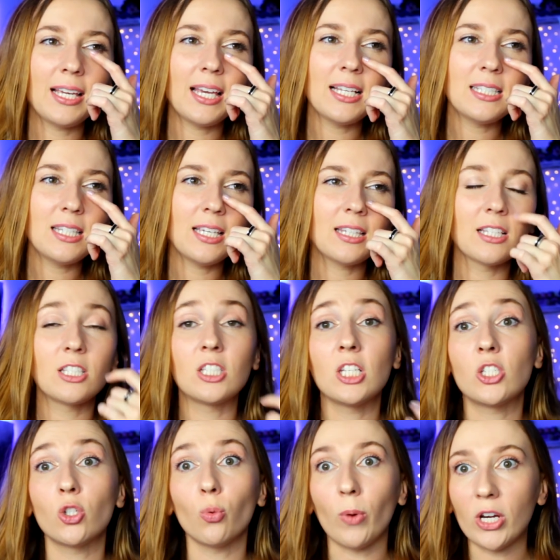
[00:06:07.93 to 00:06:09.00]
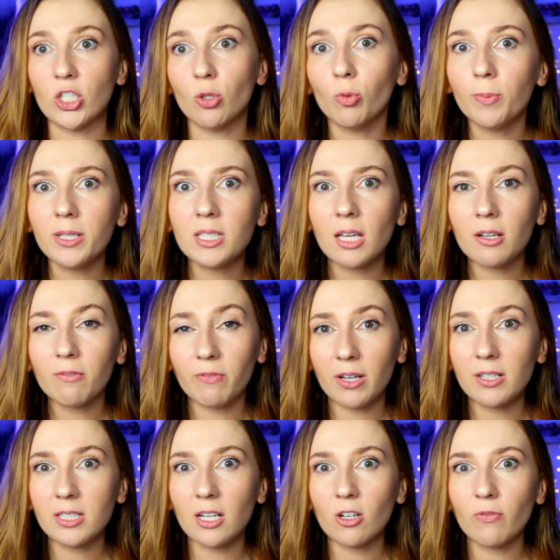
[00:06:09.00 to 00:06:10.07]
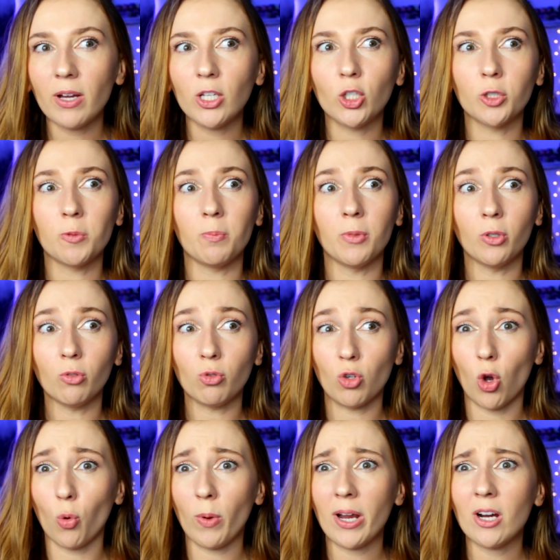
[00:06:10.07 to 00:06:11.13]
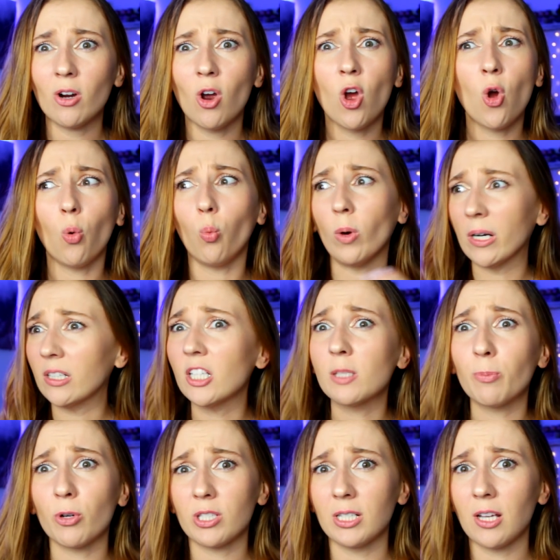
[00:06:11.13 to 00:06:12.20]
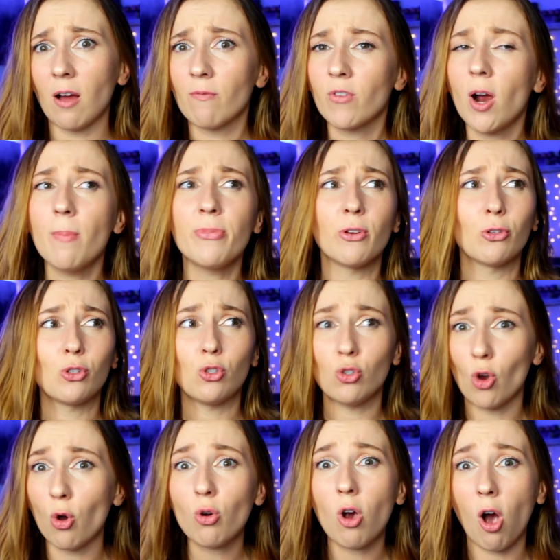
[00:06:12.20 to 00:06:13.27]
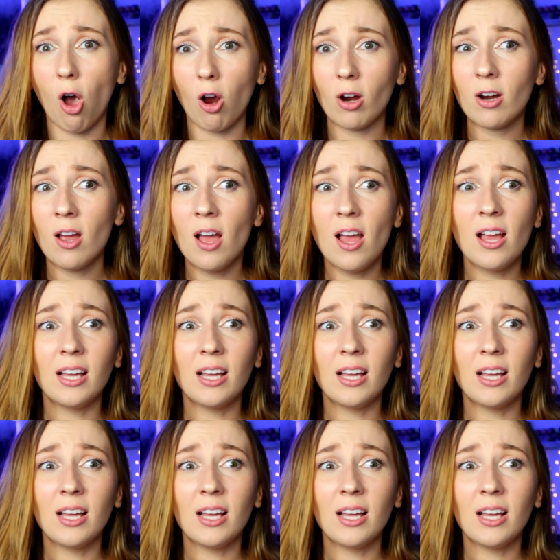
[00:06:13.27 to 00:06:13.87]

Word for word: I guess like the situation would be ter very terrifying. You're in the middle of nowhere where'd this person come from? There's no car.